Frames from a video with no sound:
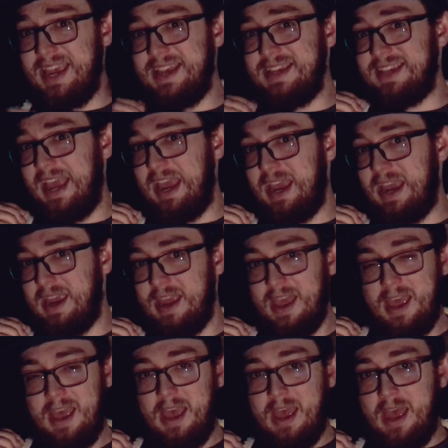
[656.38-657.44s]
is
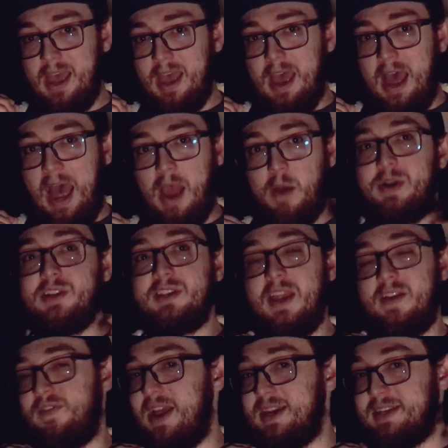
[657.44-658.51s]
I wouldn't say
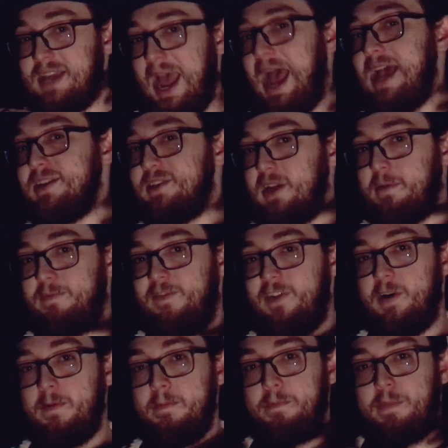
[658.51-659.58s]
fantastic
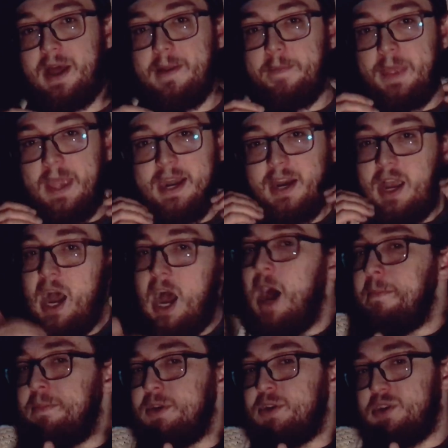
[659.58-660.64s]
film, but it
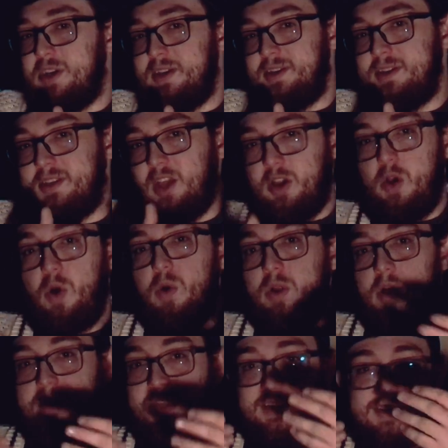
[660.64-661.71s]
accomplishes the
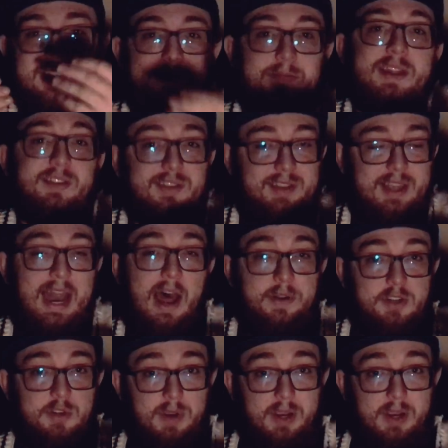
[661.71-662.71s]
goal that Smith set out to